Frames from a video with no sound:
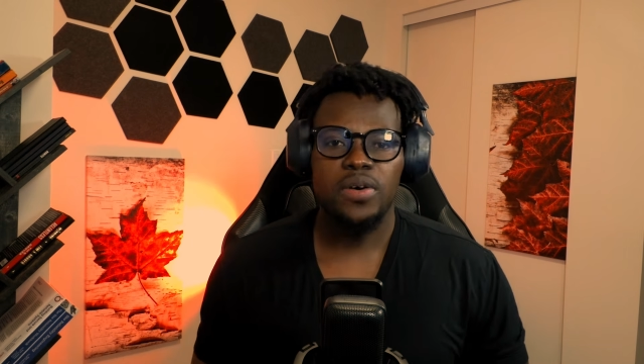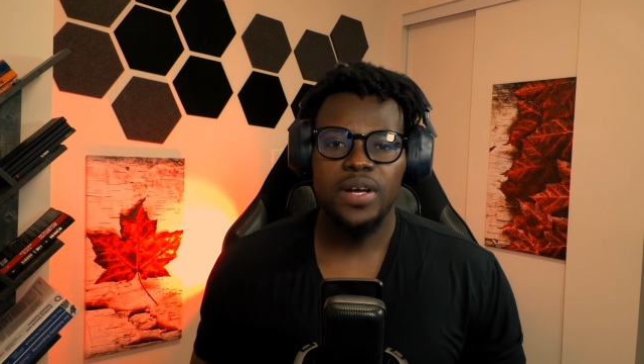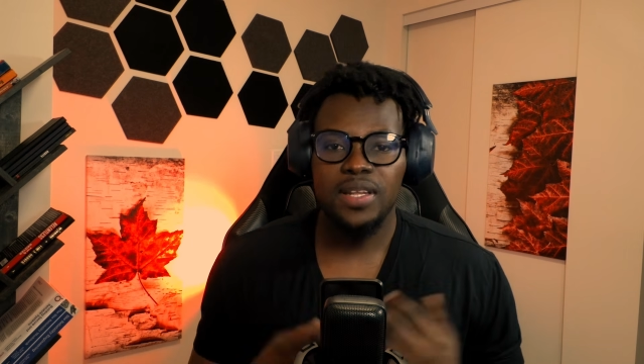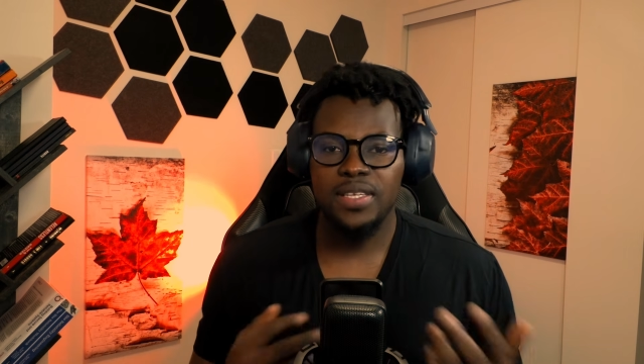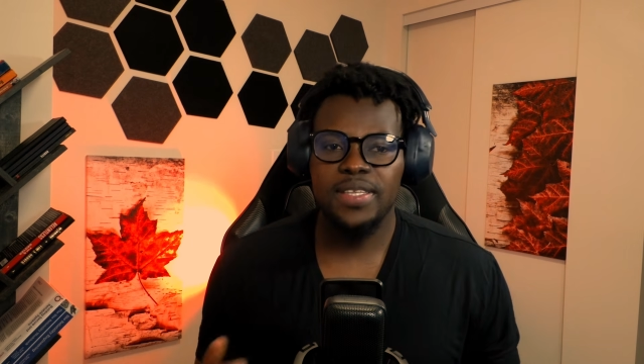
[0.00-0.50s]

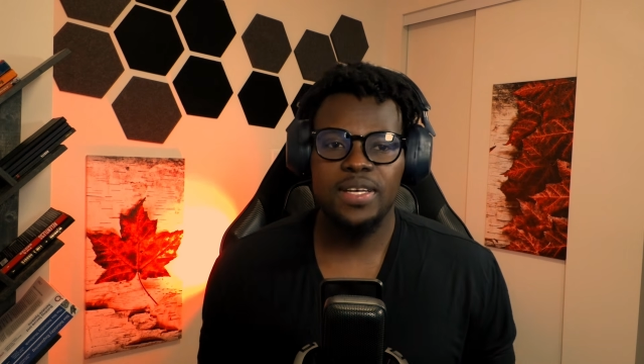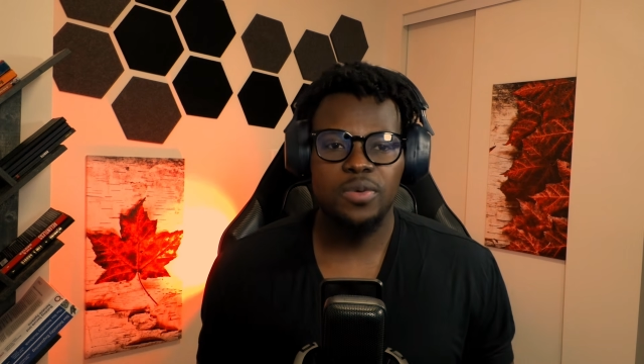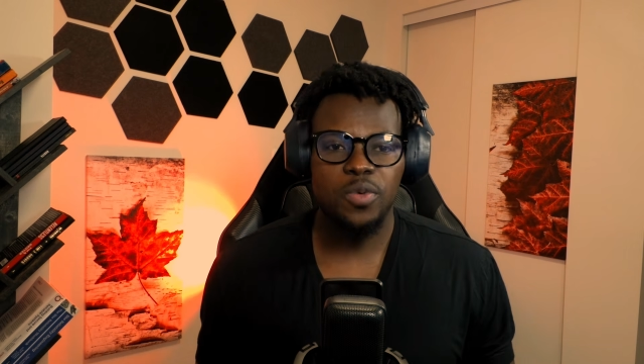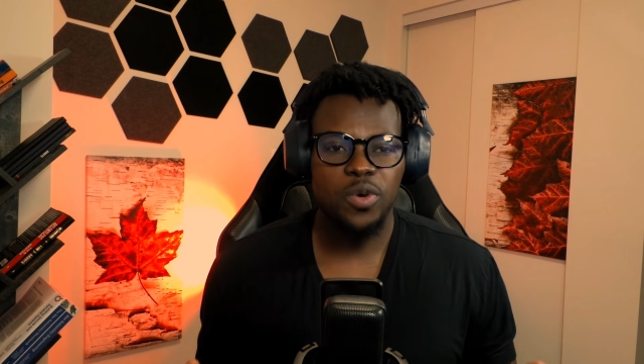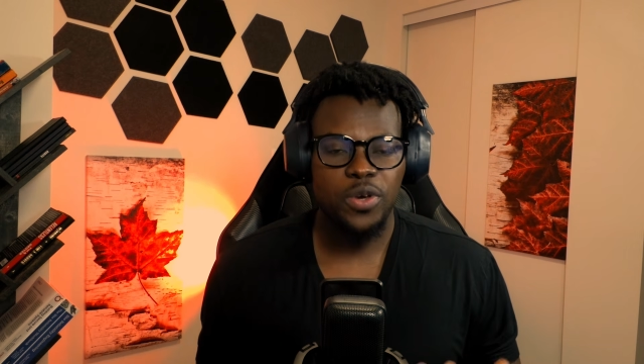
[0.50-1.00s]
Alright, let's
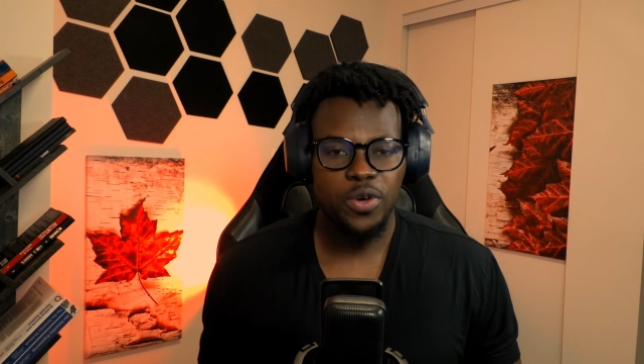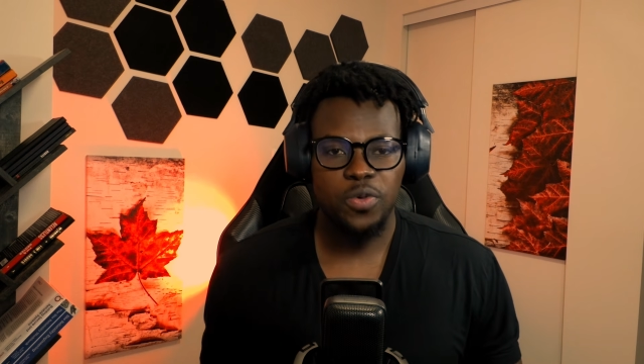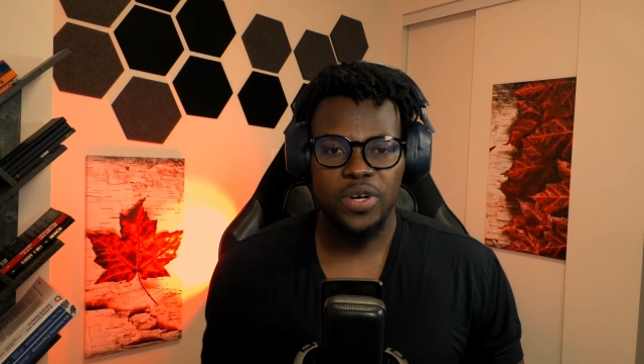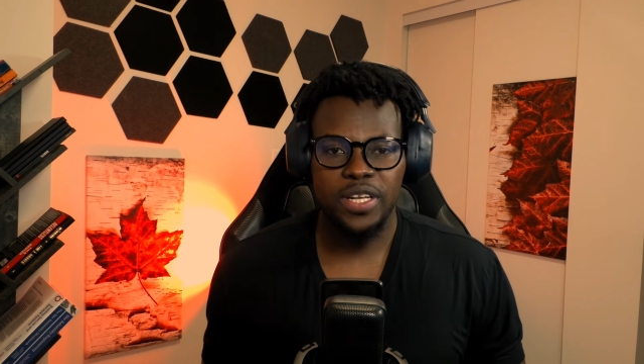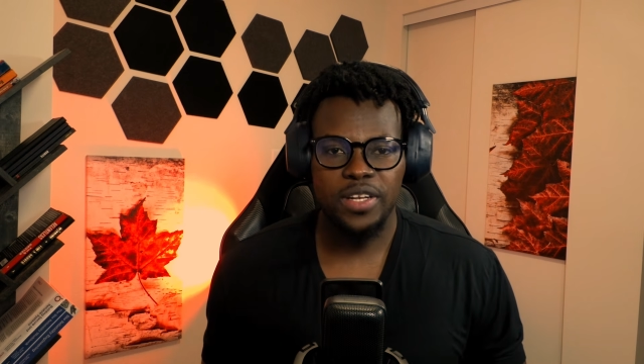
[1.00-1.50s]
start with what you
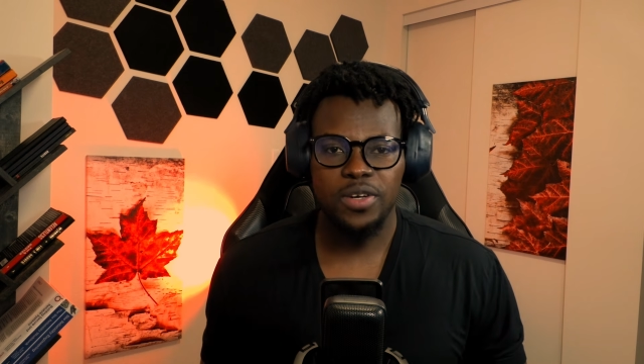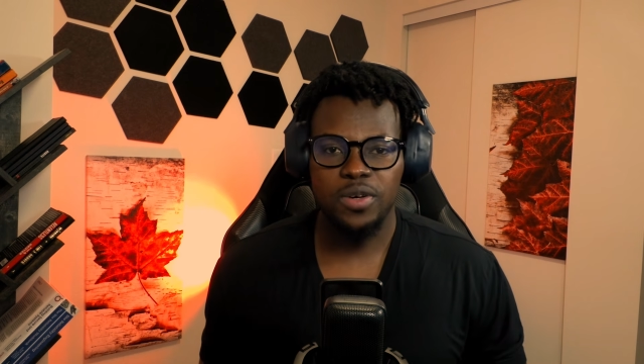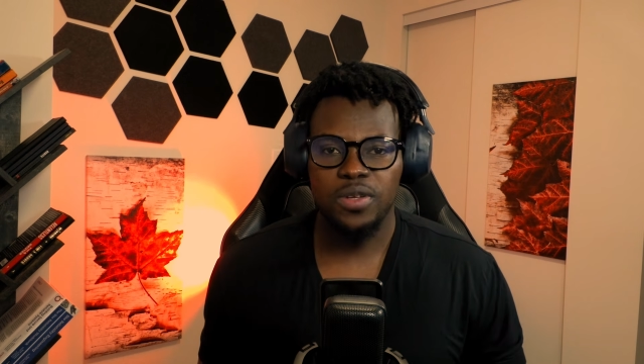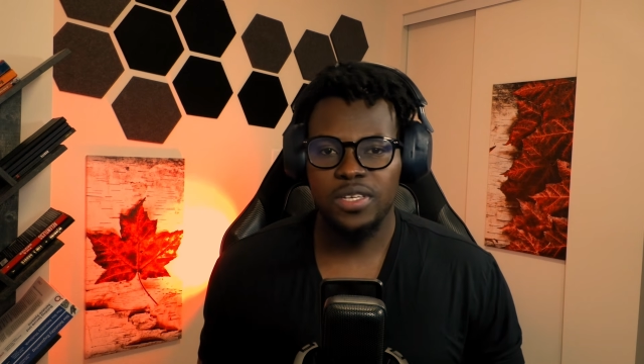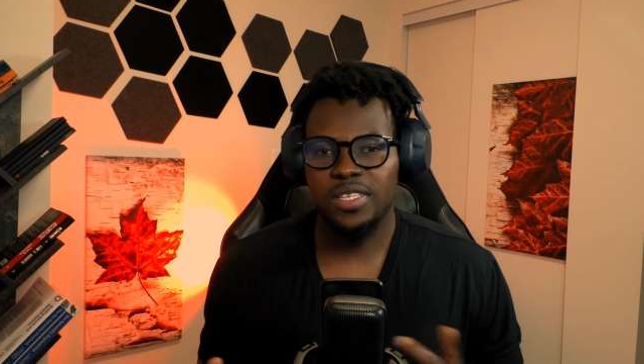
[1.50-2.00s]
already
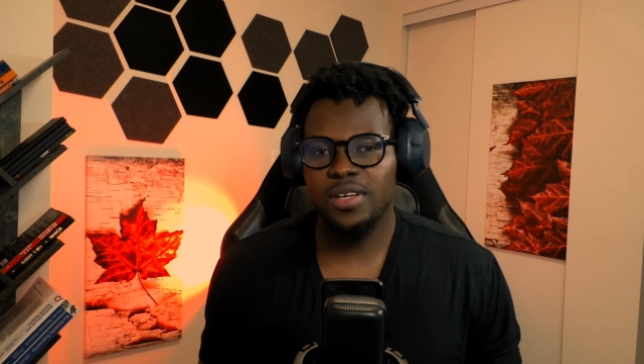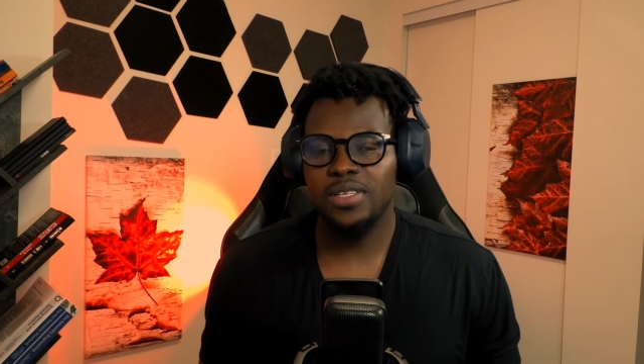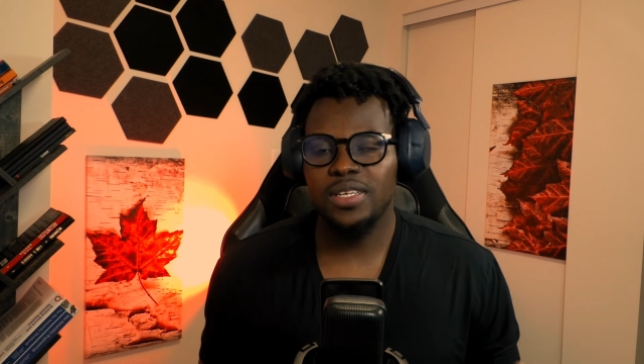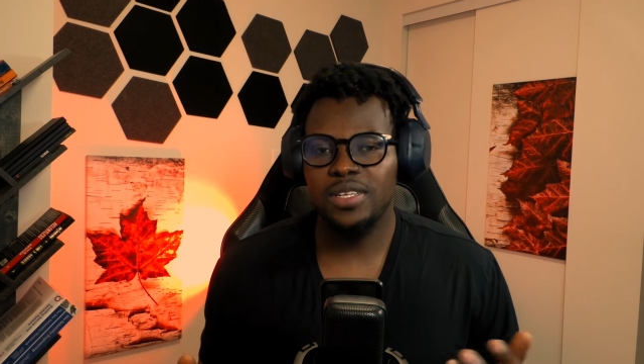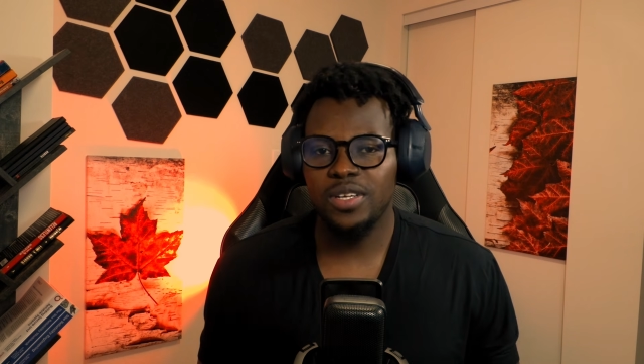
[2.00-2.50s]
know. Let's
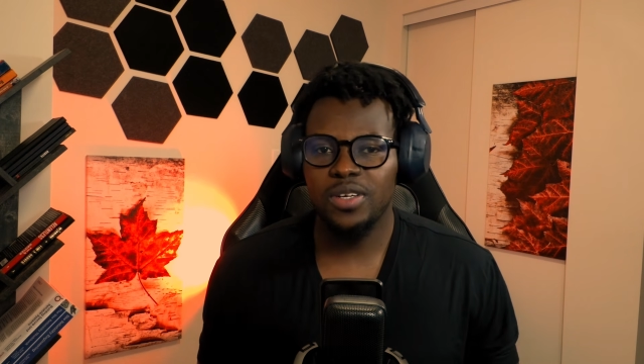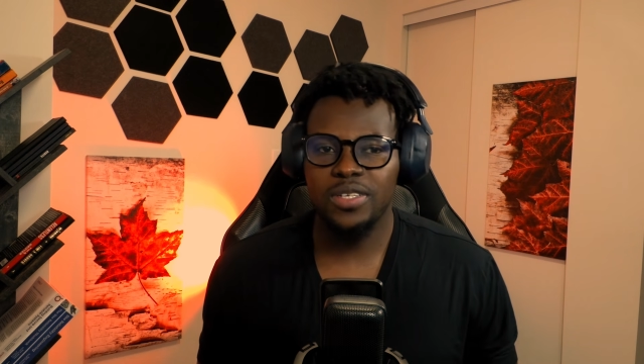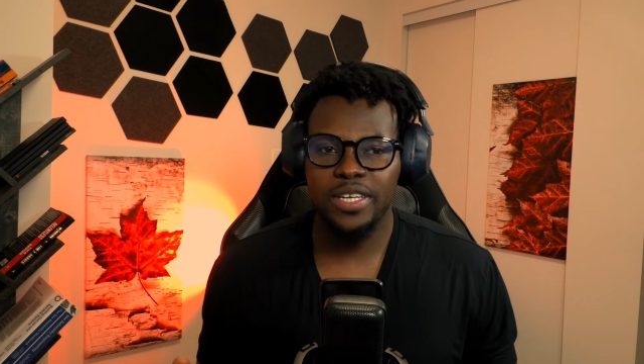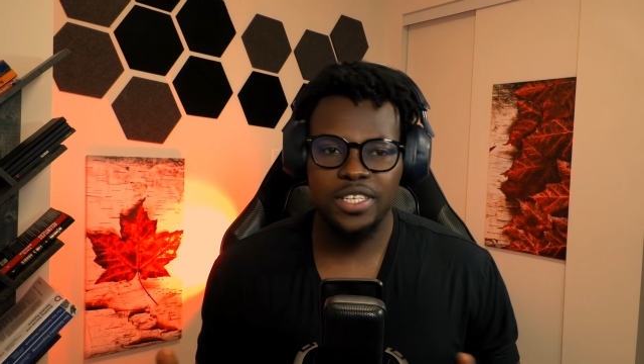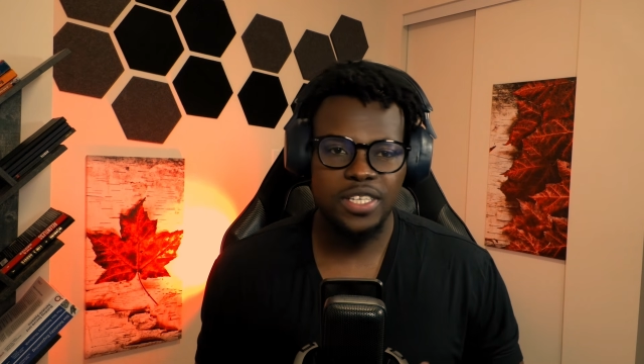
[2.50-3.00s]
call it
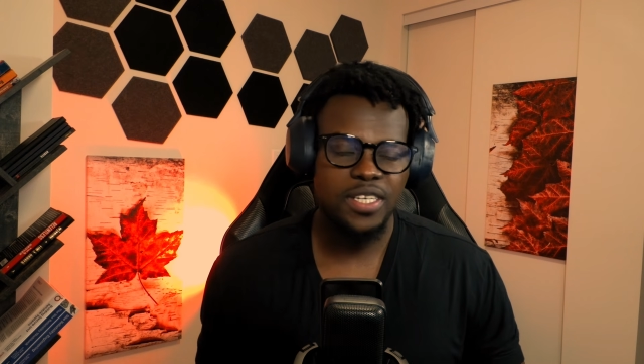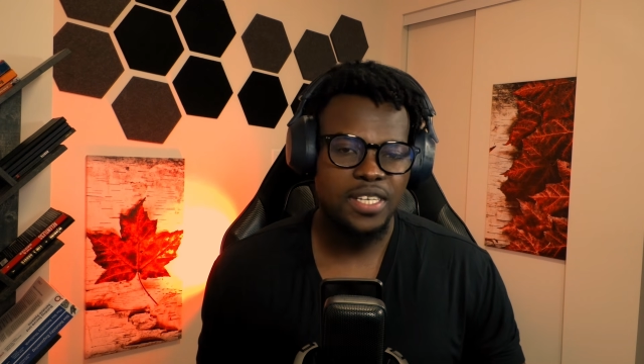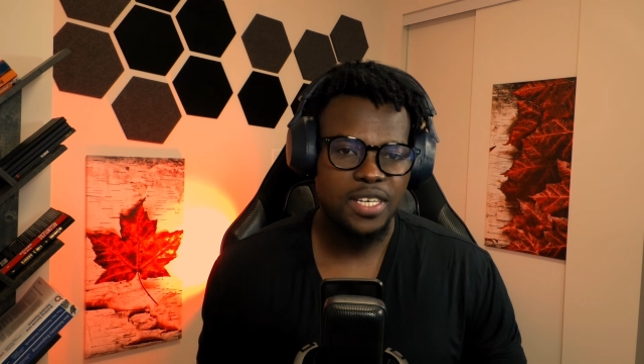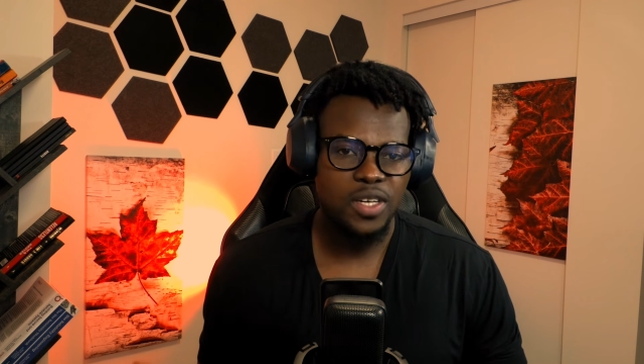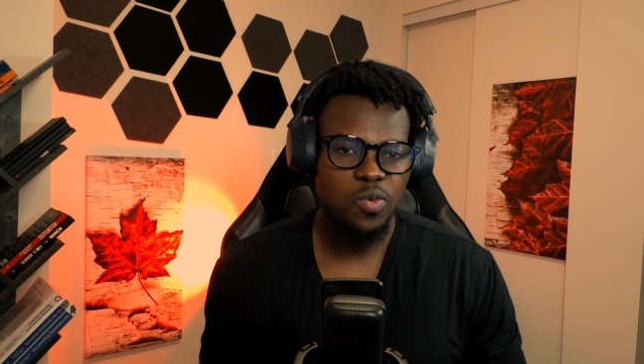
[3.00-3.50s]

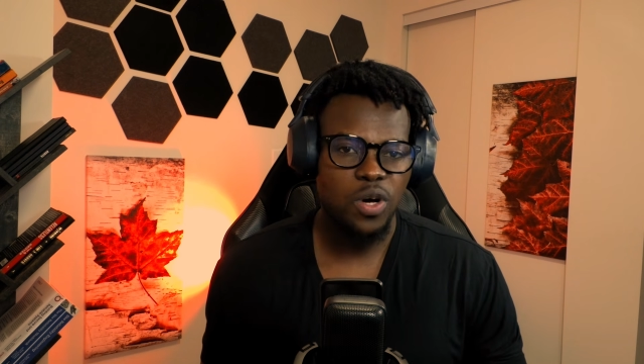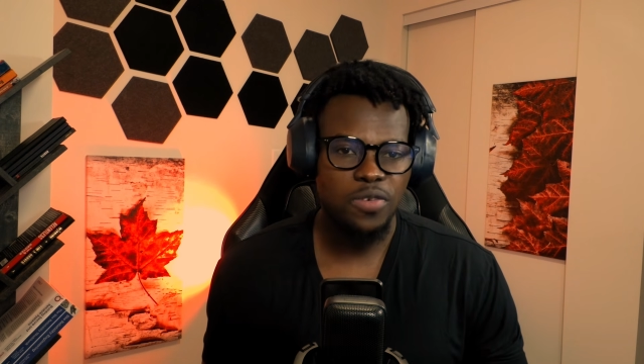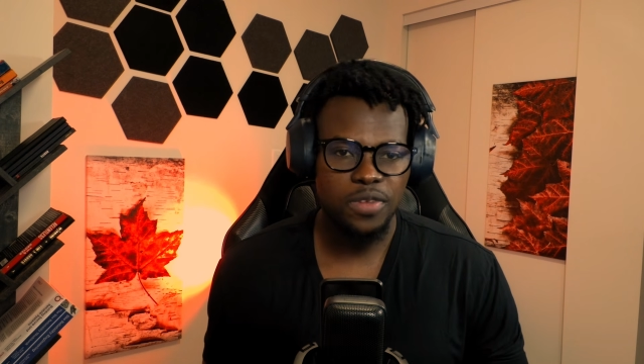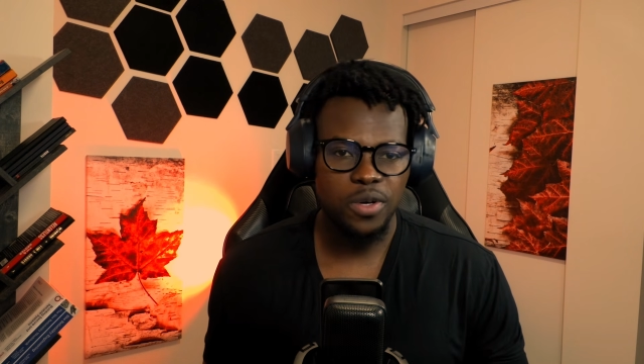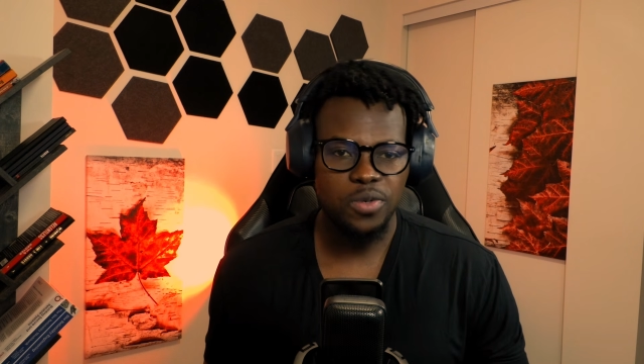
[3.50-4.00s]
non-agentic
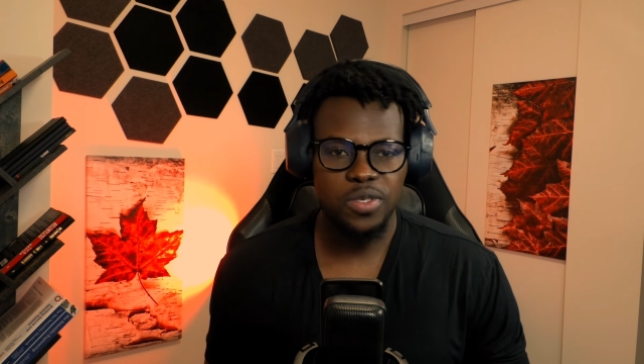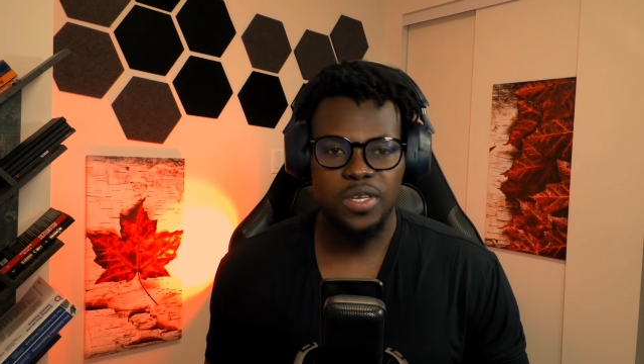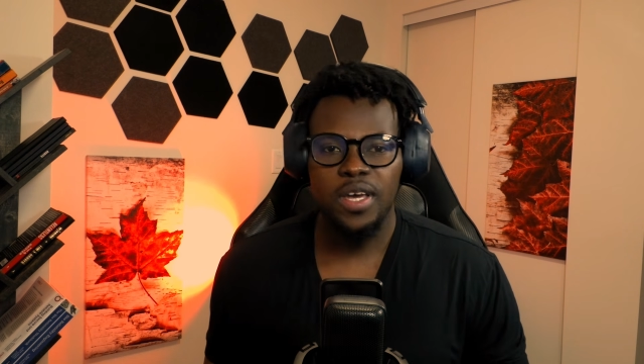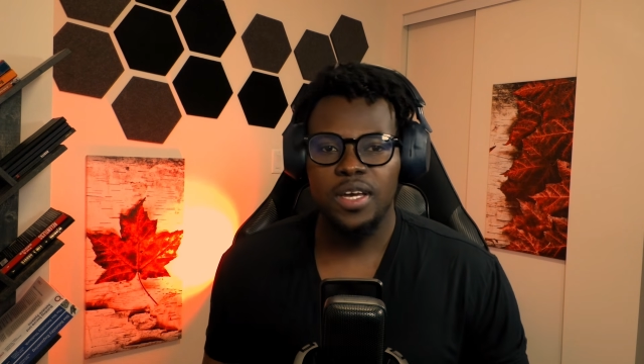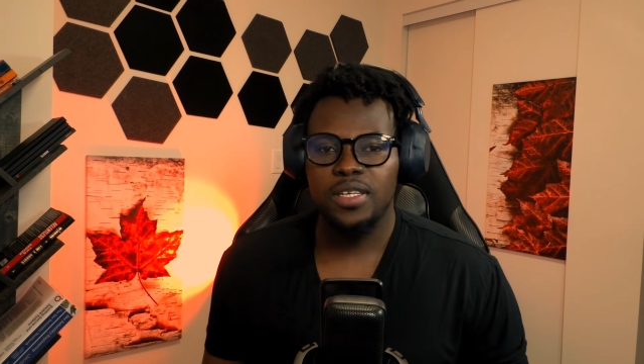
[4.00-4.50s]
workflows.